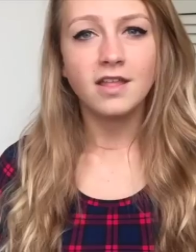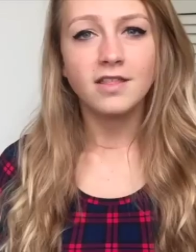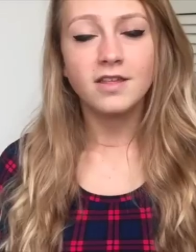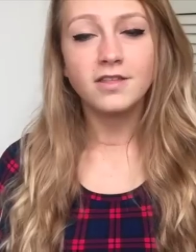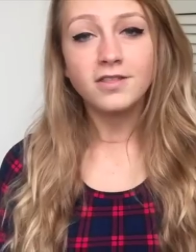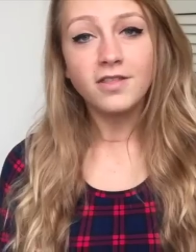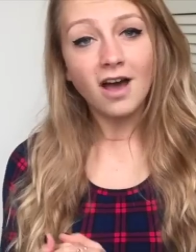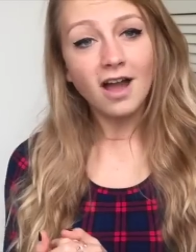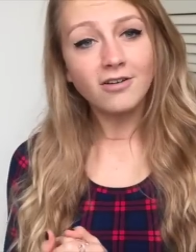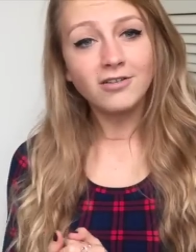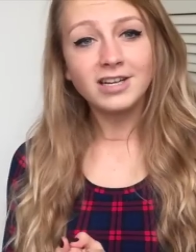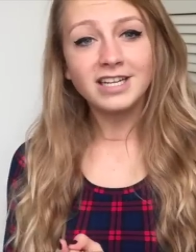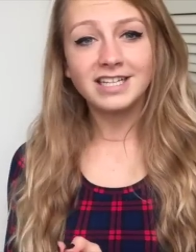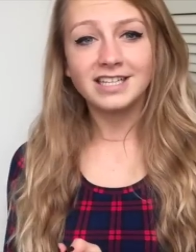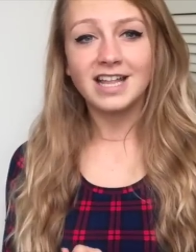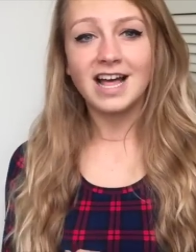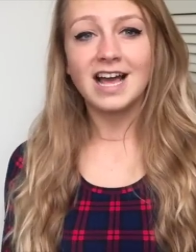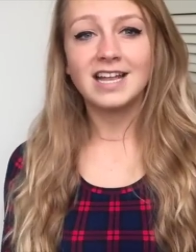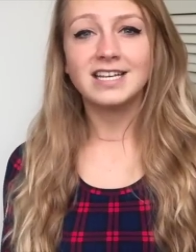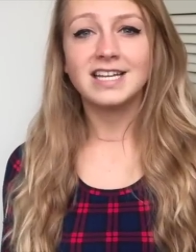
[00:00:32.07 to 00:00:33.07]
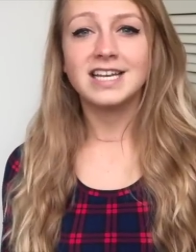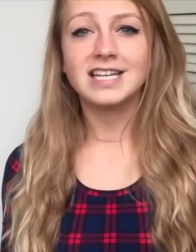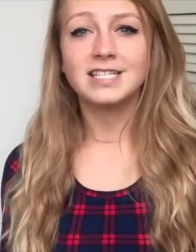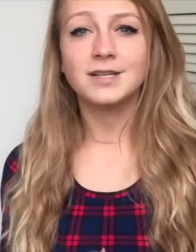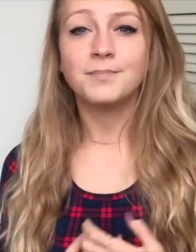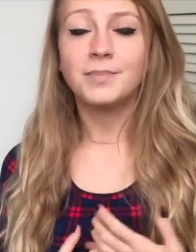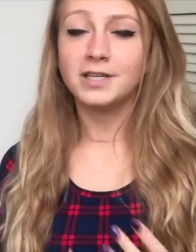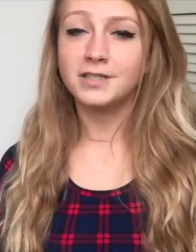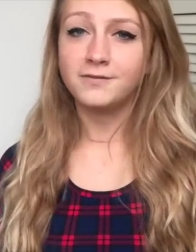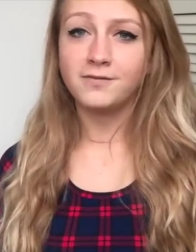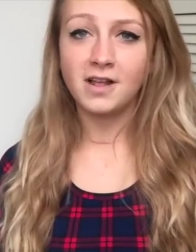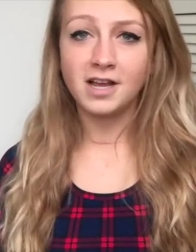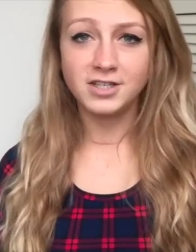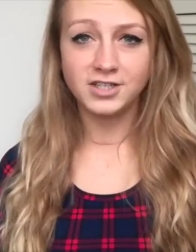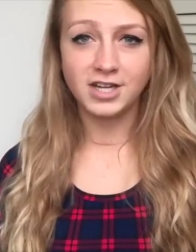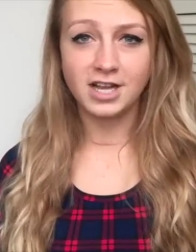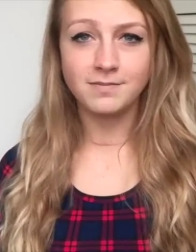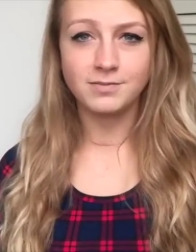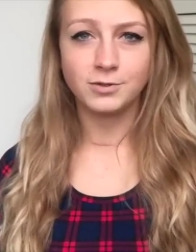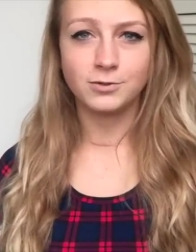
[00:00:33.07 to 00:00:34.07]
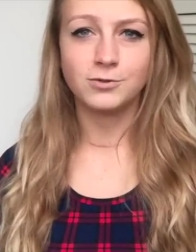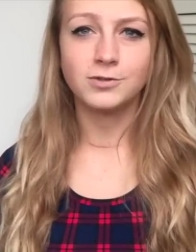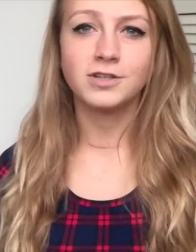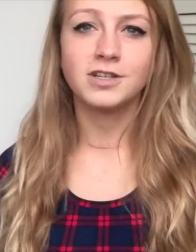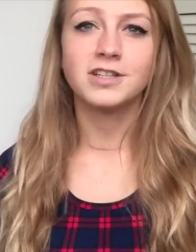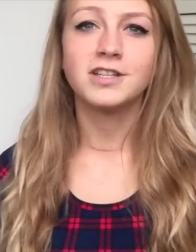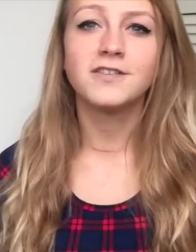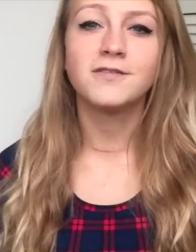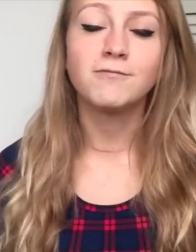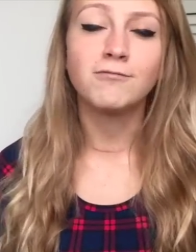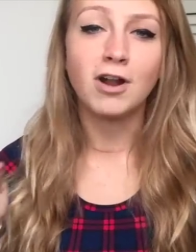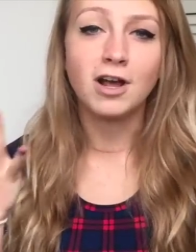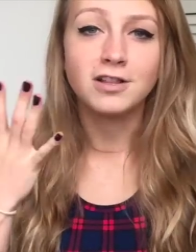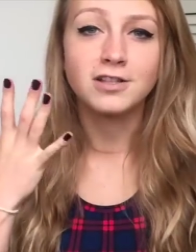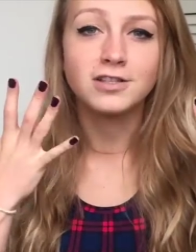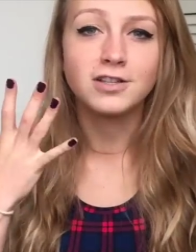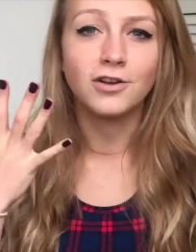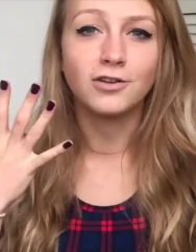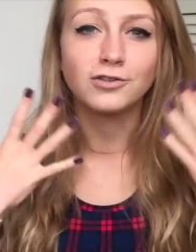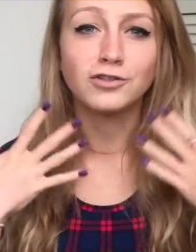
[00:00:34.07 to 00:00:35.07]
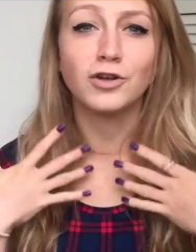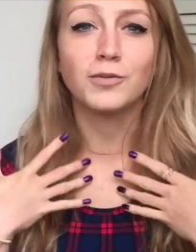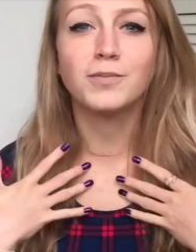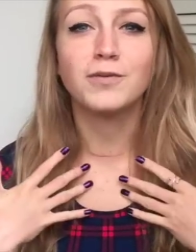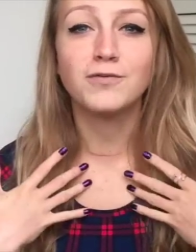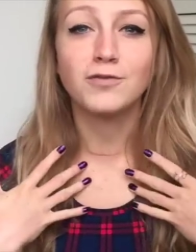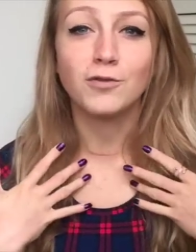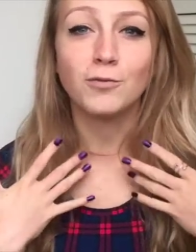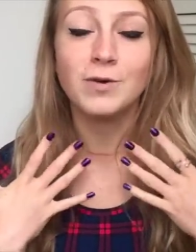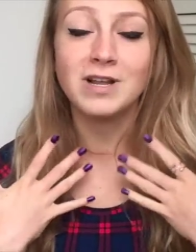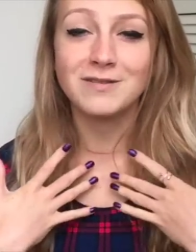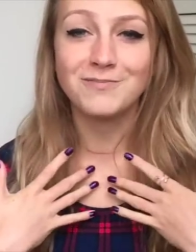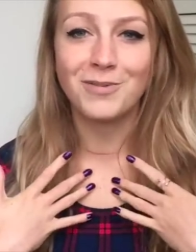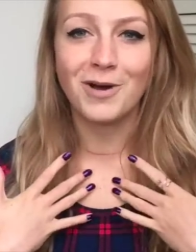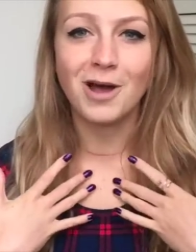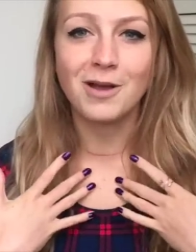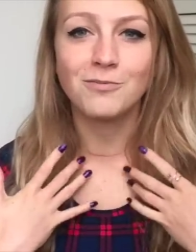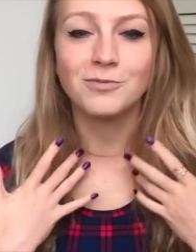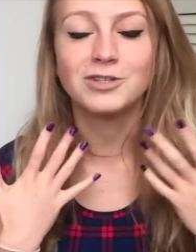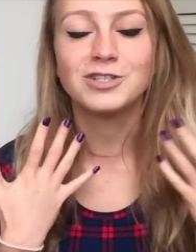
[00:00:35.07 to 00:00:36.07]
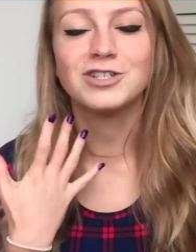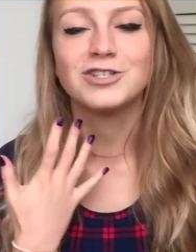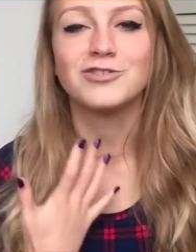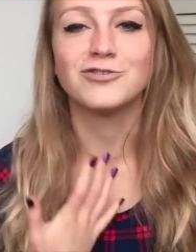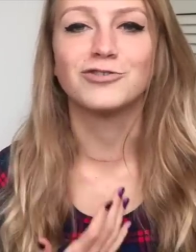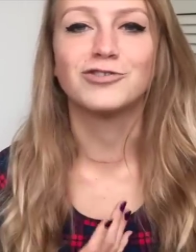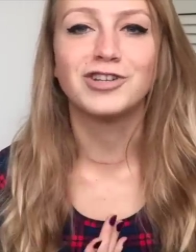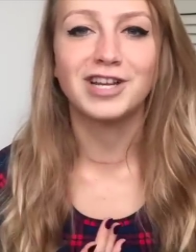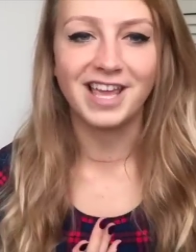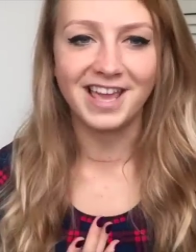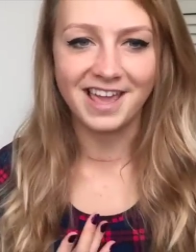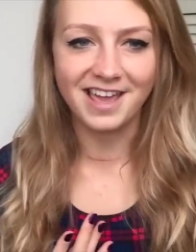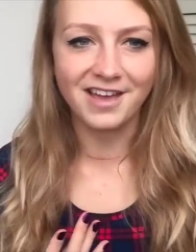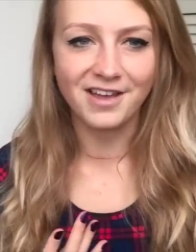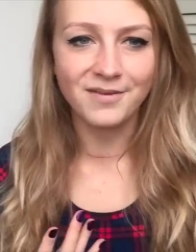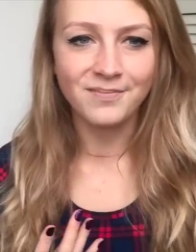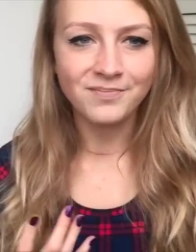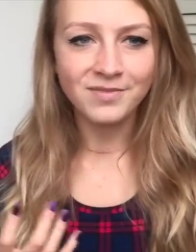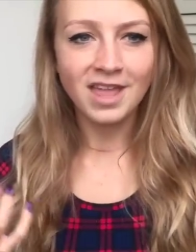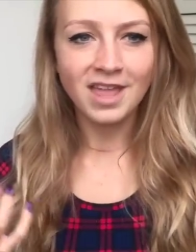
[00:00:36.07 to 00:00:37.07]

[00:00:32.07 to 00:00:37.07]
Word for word: The thyroid gland is a butterfly-shaped organ that runs on top of your windpipe, which is your trachea.